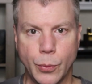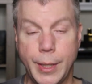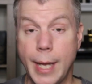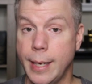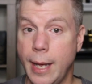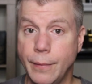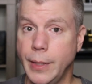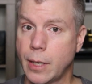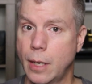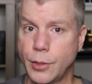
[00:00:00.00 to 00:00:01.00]
With that
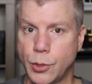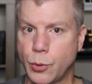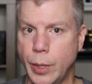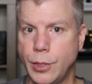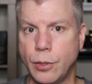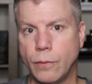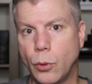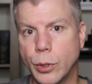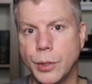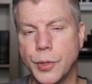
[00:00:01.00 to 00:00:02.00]
heavy concentration of
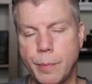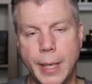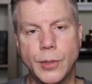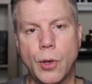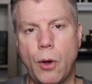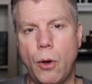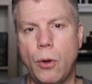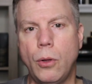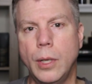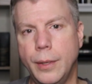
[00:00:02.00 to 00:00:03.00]
oils, it makes
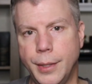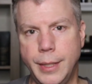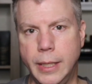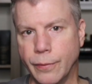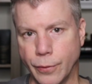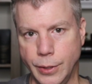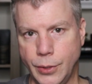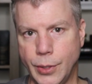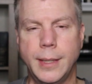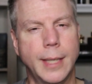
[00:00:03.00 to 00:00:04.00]
all the
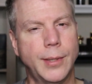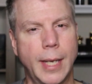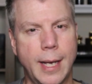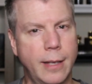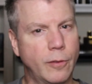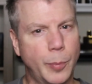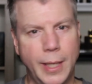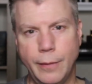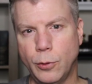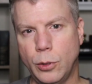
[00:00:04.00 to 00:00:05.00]
difference. It takes that kind of
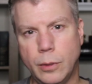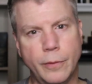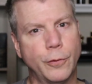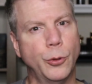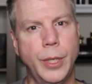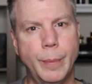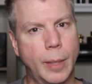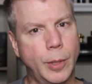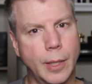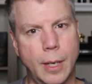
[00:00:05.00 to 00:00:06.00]
playful, fruity
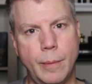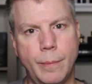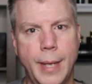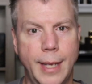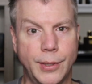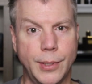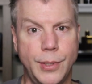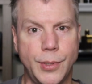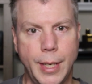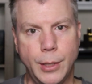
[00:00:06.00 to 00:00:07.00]
bubblegum
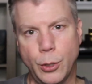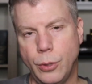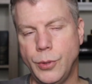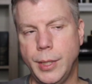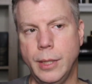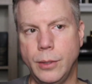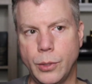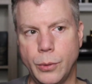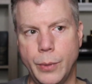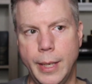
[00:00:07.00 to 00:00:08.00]
essence and turns it
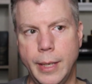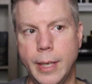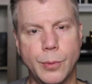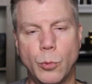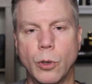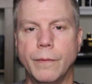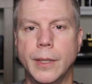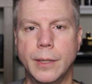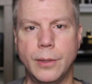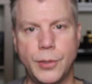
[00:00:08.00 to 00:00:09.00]
into a, it's more of
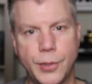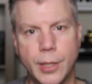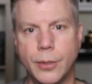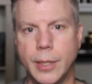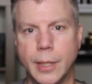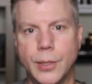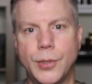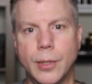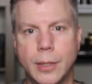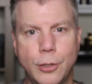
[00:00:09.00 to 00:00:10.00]
a
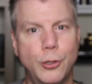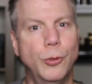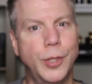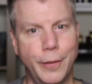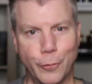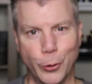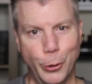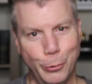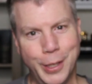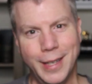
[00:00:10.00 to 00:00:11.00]
serious, juicy
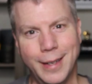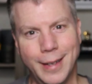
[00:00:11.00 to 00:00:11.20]
fruit.